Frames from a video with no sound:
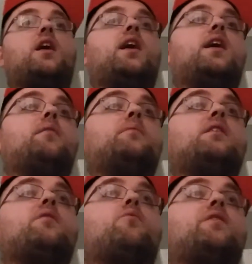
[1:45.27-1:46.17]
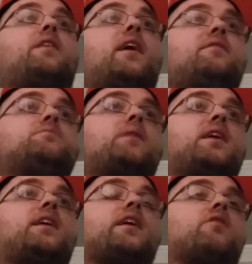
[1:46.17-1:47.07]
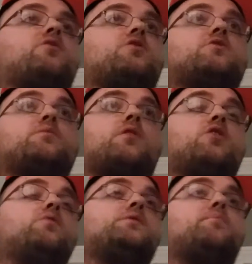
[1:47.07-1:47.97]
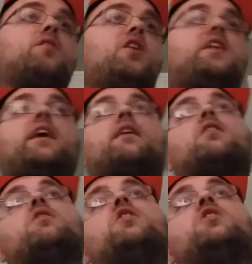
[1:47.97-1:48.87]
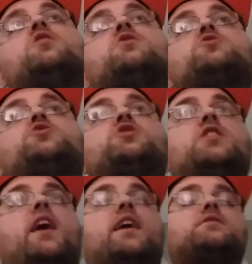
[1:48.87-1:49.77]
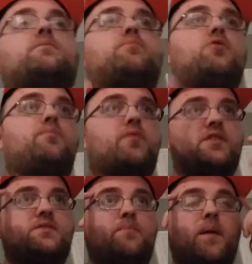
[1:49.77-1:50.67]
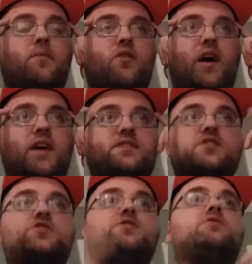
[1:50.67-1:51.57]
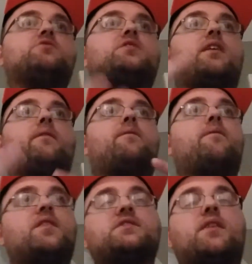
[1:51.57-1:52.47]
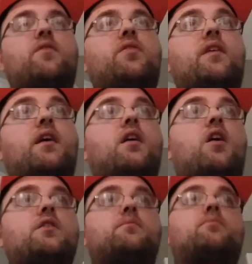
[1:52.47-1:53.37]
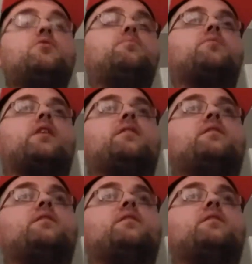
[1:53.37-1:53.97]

Um, with the other main character, the girl with the blonde hair, she has the blueprints memorized, and she knows how to fix everything on the blueprint.